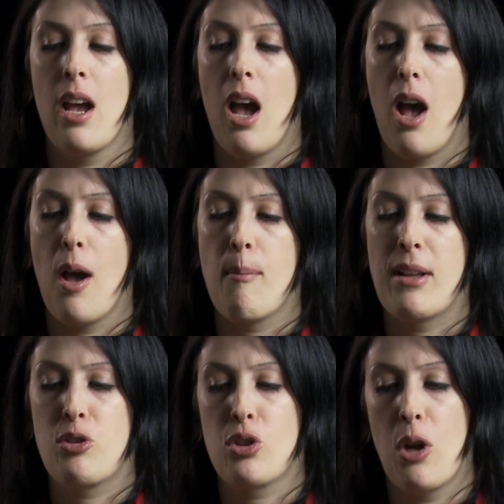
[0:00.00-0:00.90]

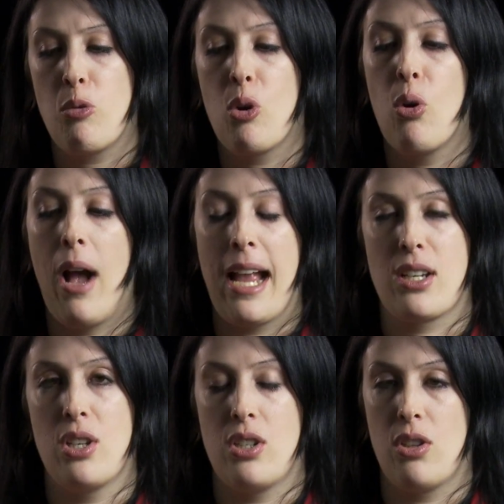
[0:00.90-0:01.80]
And so your
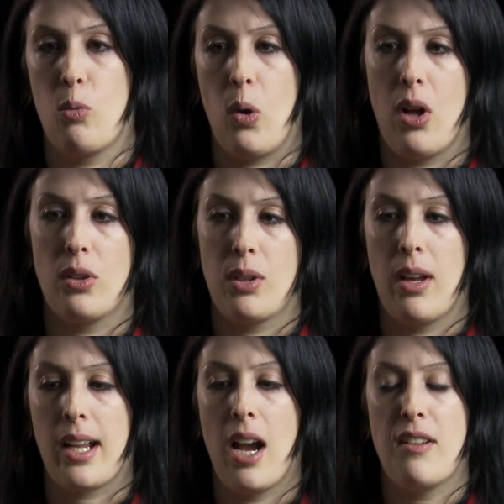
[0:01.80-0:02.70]
actions in the world
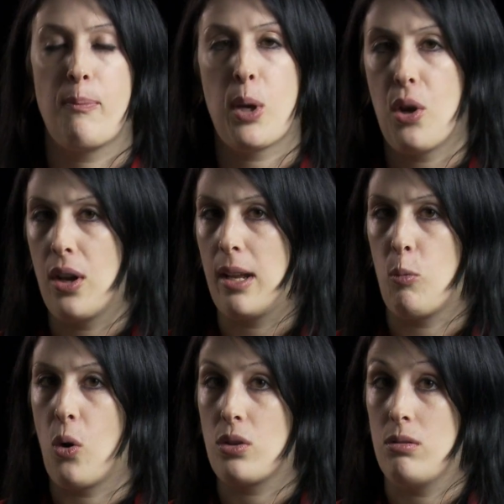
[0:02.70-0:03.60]
are kind of purely
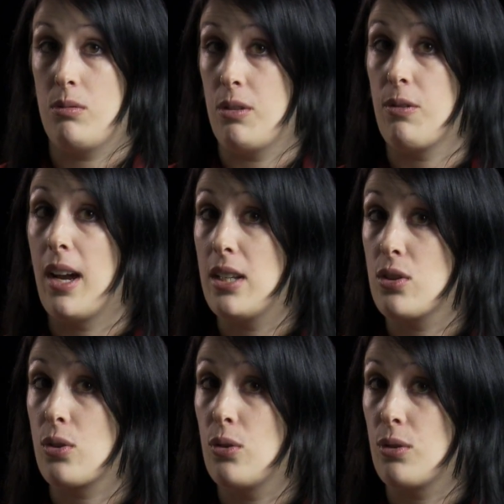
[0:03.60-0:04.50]
what
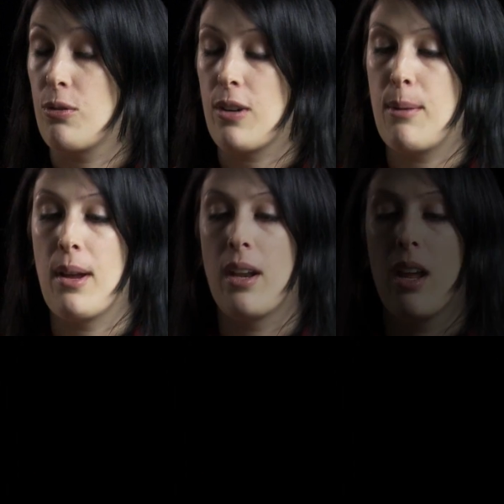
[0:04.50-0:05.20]
defines Gordon Freeman.